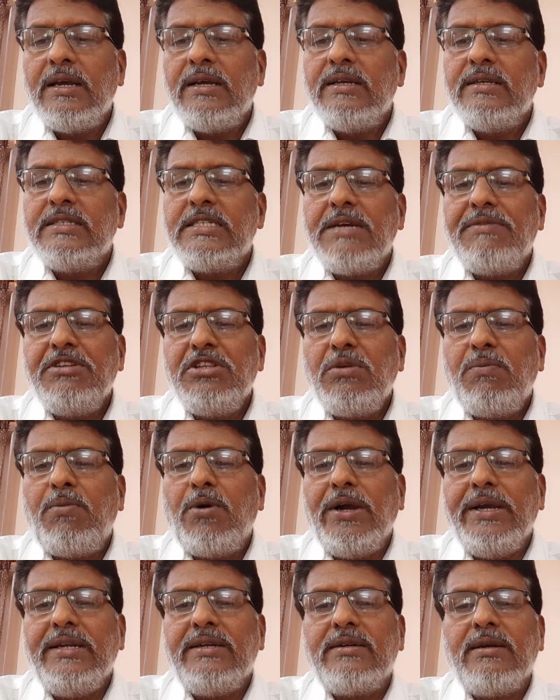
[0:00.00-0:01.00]
Seventh
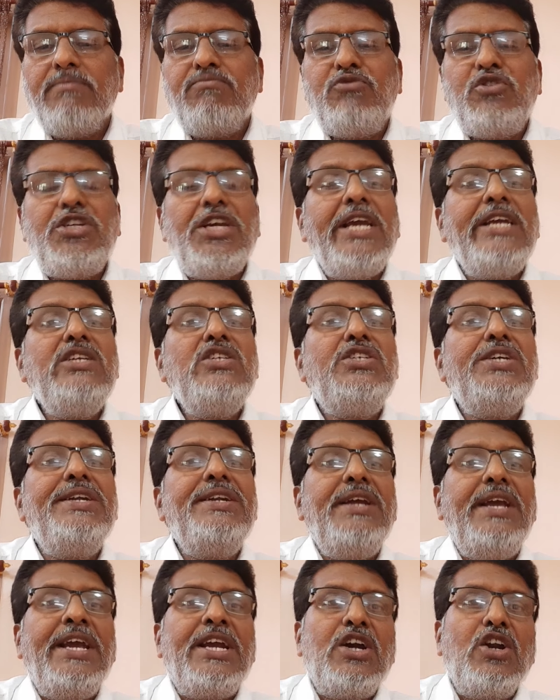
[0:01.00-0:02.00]
point, change
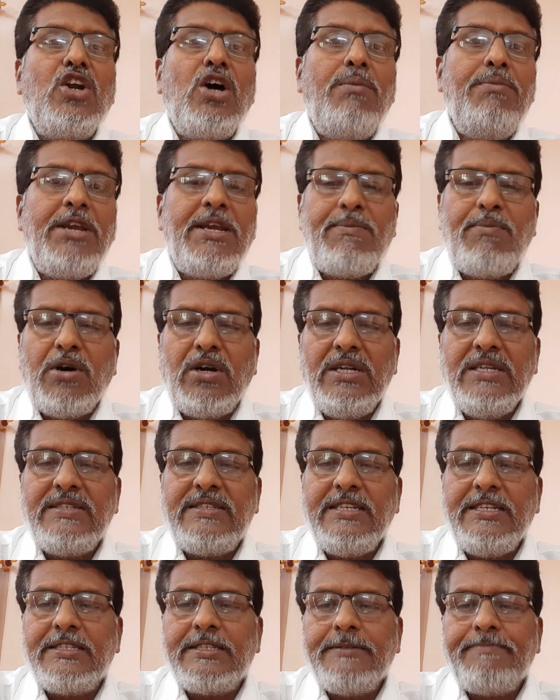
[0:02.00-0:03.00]
in economic
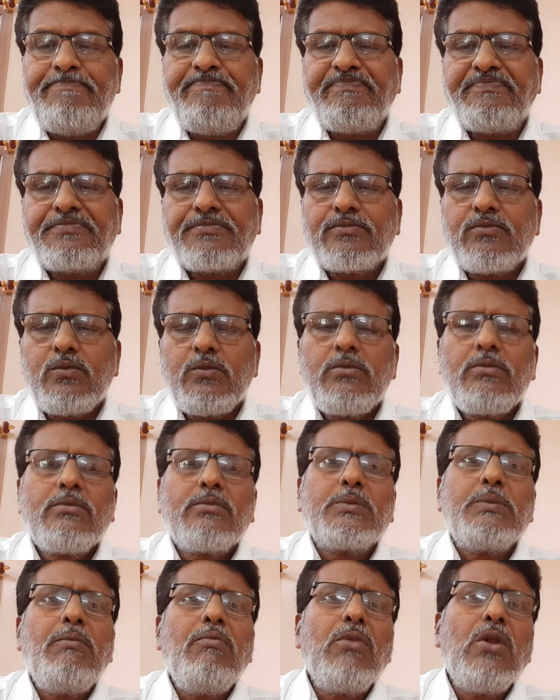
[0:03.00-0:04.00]
policies.
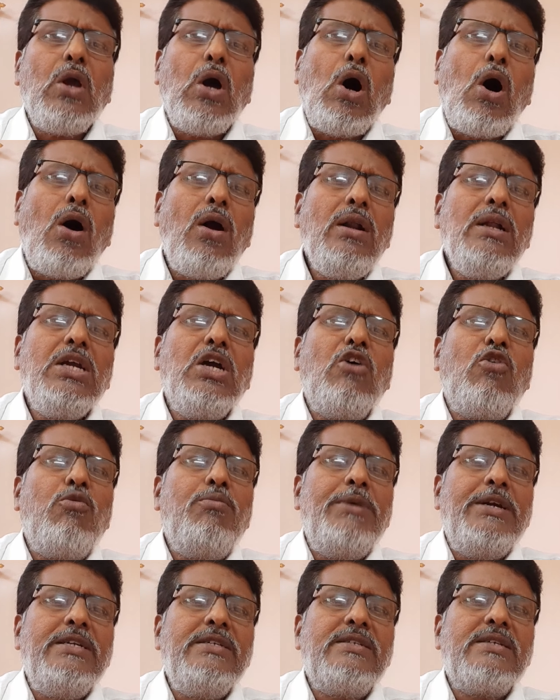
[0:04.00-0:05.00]
All
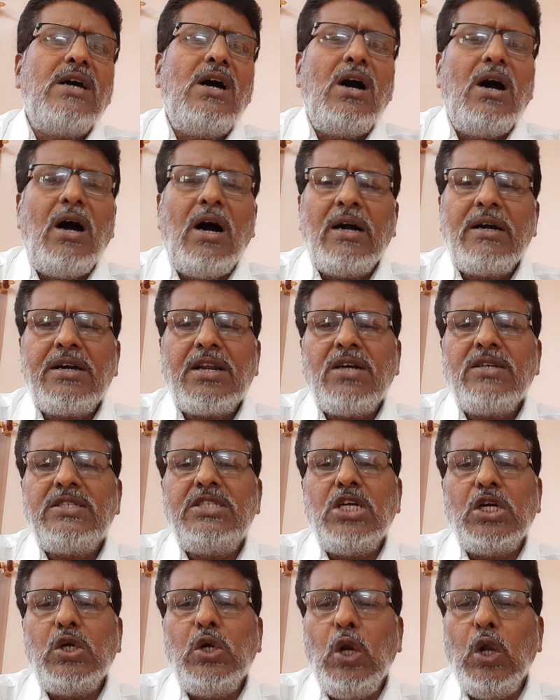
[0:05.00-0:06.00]
governments across
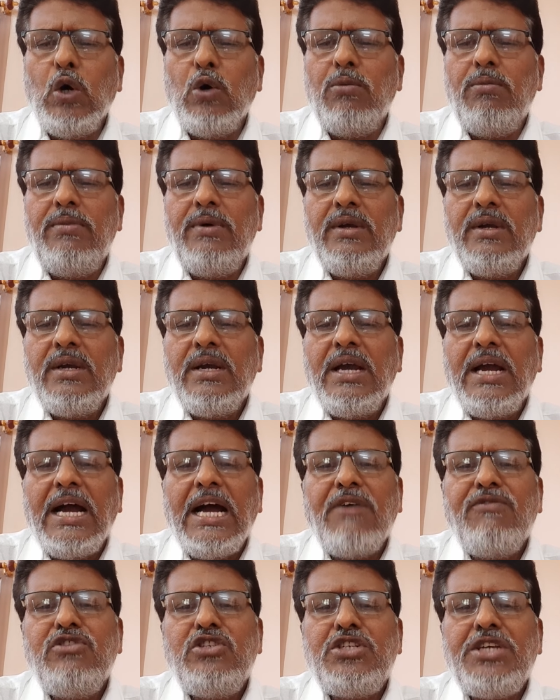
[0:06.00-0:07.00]
the globe
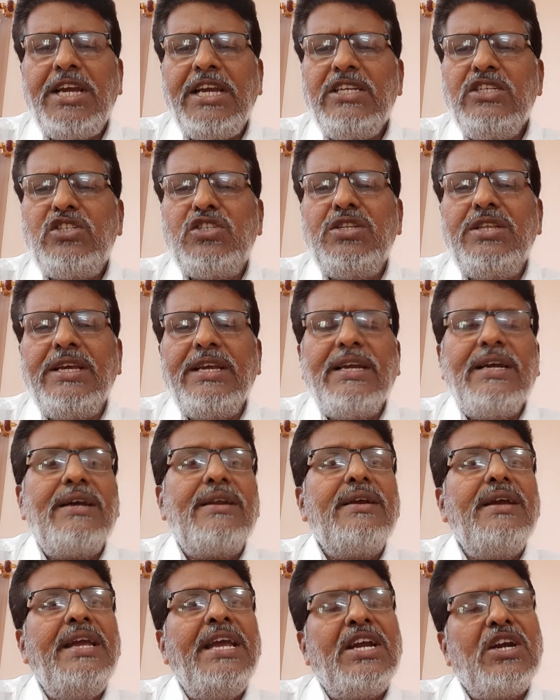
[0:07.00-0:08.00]
have changed their
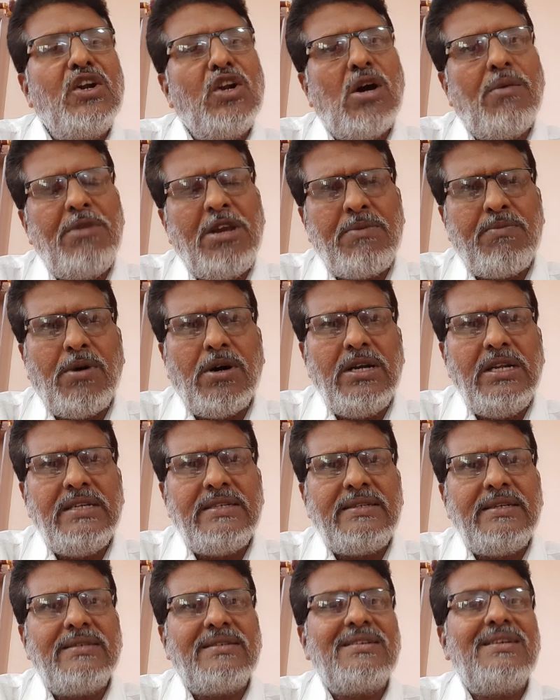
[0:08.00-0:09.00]
economic
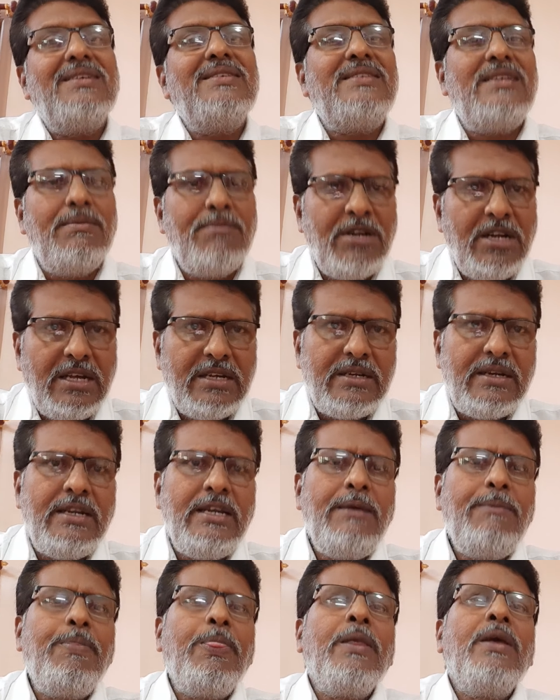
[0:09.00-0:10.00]
policies.
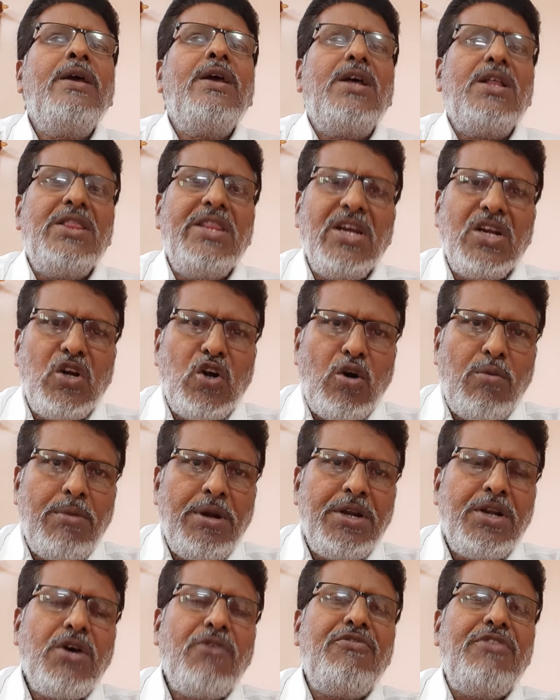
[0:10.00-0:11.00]
Similarly, the
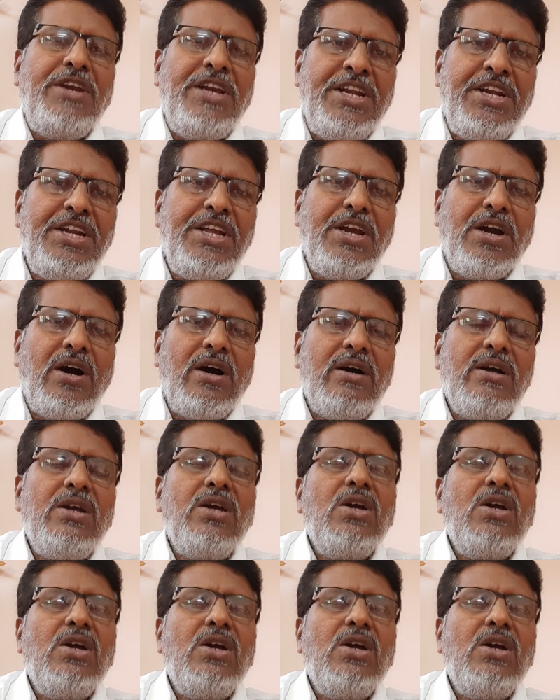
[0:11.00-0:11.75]
government of India